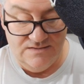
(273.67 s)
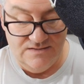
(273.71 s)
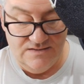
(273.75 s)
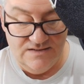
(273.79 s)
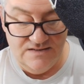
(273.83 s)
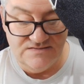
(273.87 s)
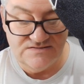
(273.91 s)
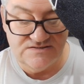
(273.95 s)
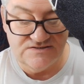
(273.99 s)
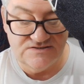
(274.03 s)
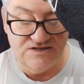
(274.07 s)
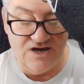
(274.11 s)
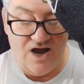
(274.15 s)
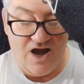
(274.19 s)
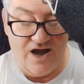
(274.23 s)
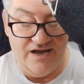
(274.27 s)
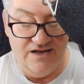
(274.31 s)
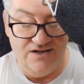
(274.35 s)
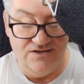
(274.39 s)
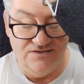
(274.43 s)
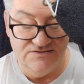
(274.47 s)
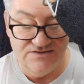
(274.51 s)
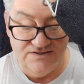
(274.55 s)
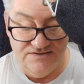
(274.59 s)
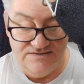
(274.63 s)
His
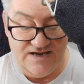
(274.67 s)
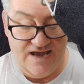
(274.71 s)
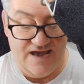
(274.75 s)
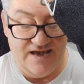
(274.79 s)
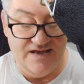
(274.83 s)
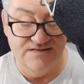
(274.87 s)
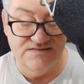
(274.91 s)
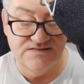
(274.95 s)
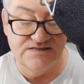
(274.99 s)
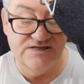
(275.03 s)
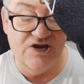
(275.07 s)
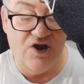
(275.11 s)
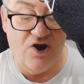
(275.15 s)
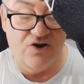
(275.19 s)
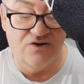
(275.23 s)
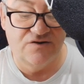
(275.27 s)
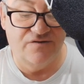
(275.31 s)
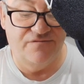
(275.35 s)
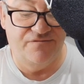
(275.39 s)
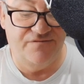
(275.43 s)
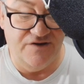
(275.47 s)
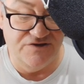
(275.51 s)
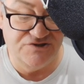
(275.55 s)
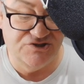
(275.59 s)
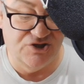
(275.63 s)
style today is an
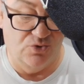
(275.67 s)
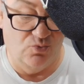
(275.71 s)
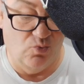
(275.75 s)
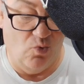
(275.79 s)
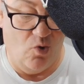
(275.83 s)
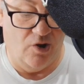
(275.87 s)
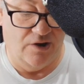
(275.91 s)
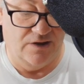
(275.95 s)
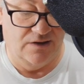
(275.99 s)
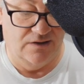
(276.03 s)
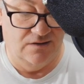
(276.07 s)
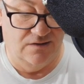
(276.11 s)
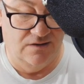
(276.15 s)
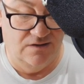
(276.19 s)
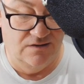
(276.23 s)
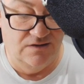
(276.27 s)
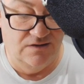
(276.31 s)
artificial one,